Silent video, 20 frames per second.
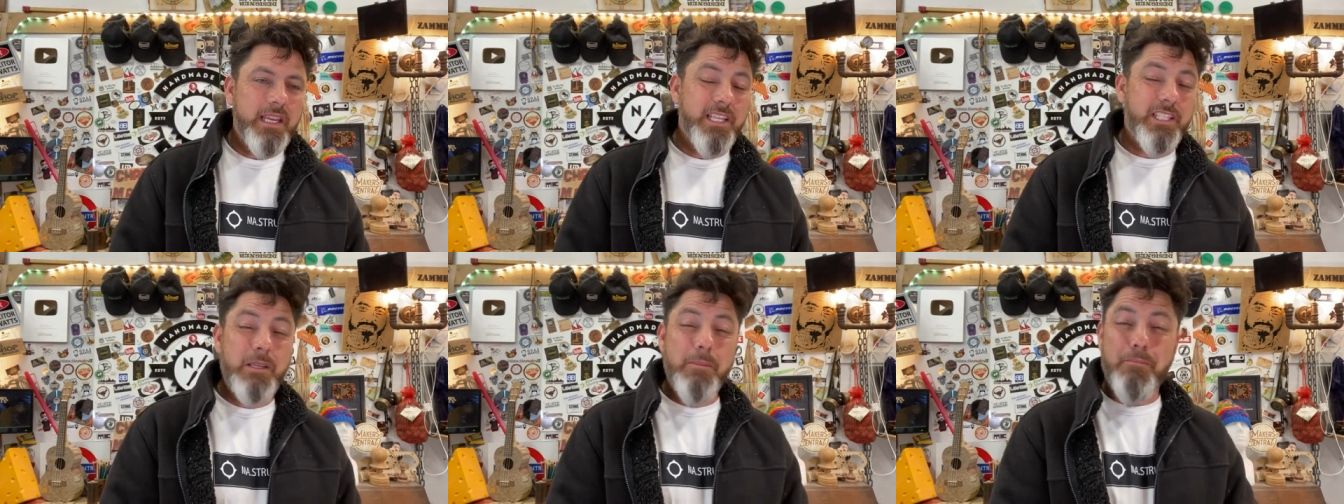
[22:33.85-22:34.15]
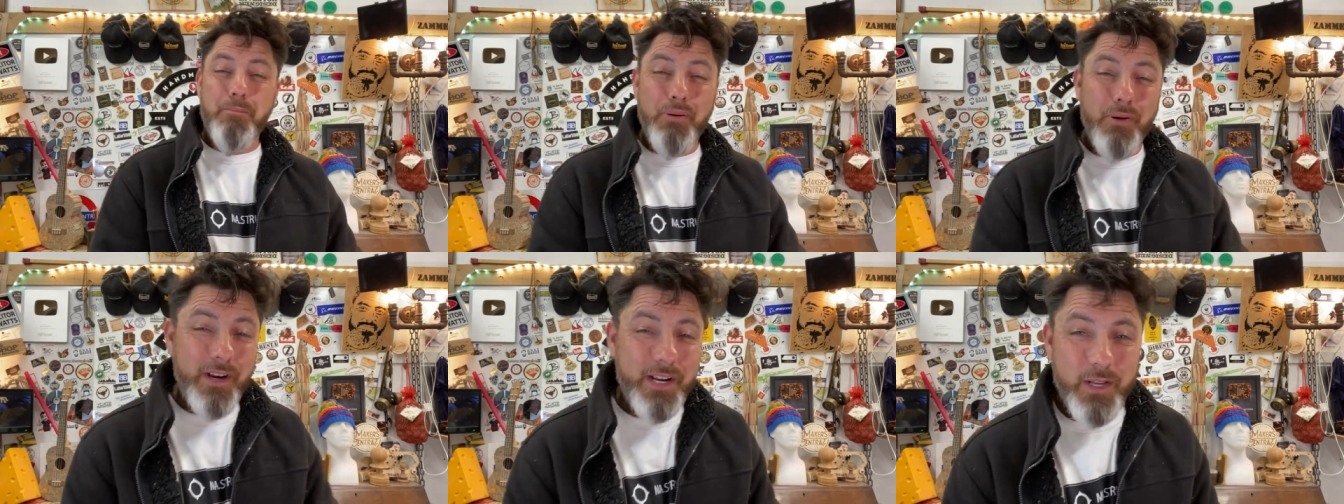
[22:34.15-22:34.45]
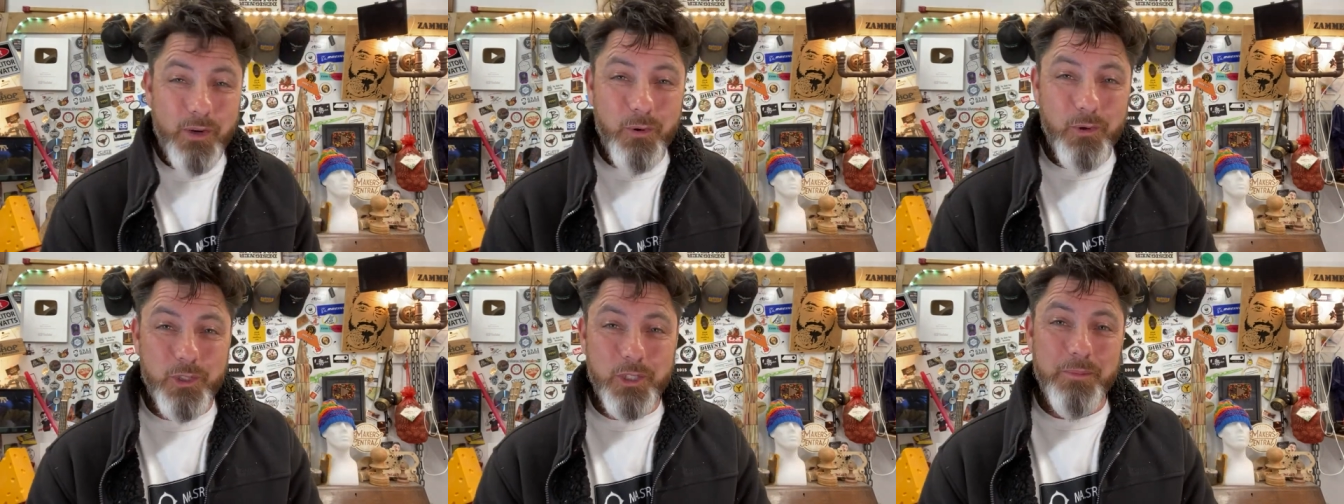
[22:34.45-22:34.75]
It's a pretty
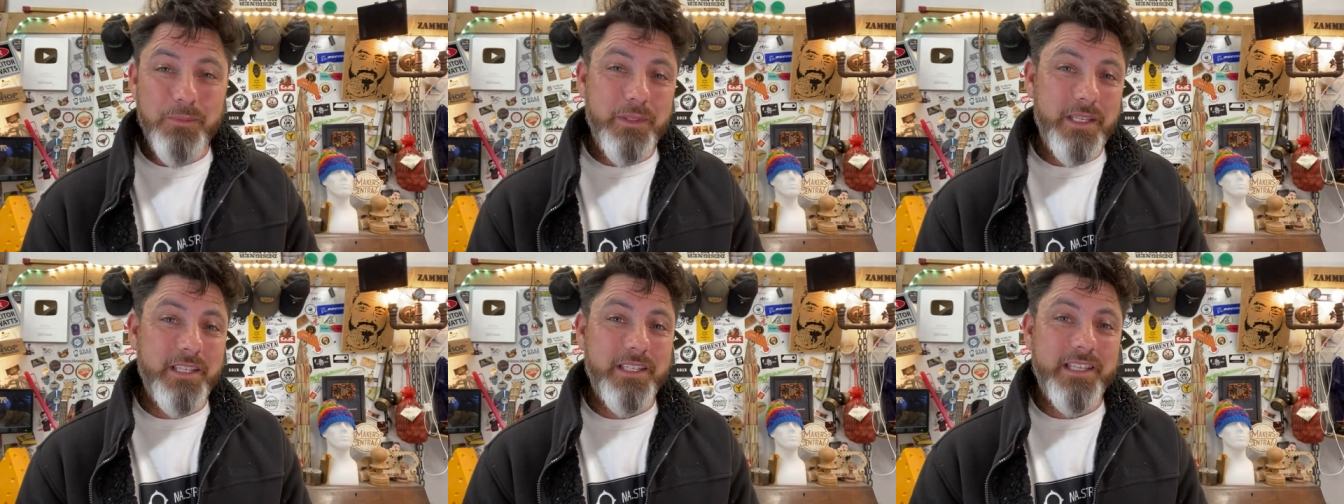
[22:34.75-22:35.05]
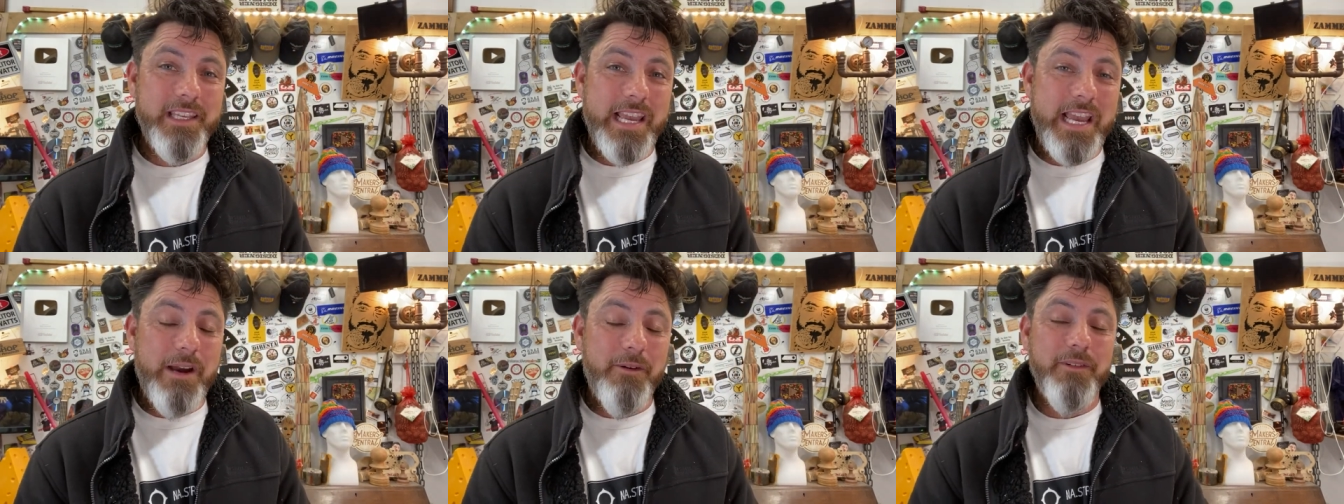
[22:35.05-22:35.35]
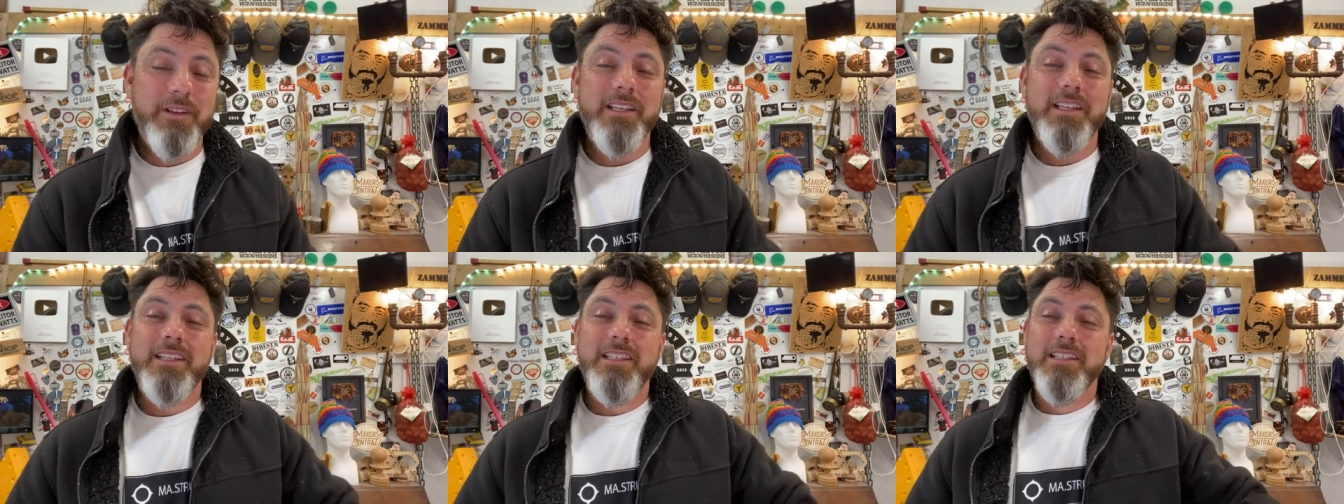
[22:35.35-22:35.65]
awesome discount.
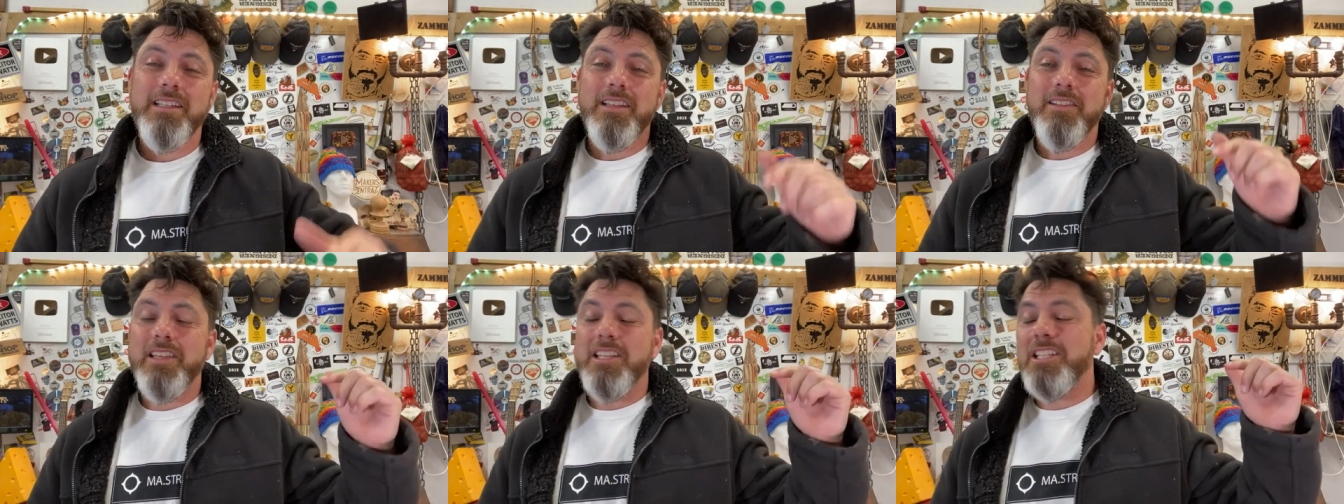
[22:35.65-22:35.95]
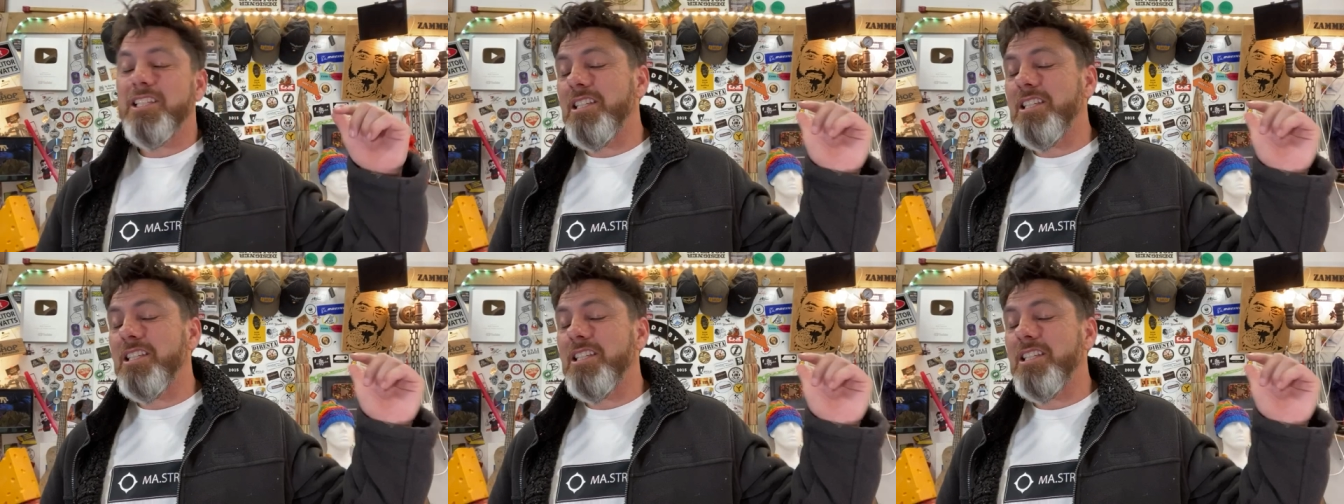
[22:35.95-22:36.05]
There's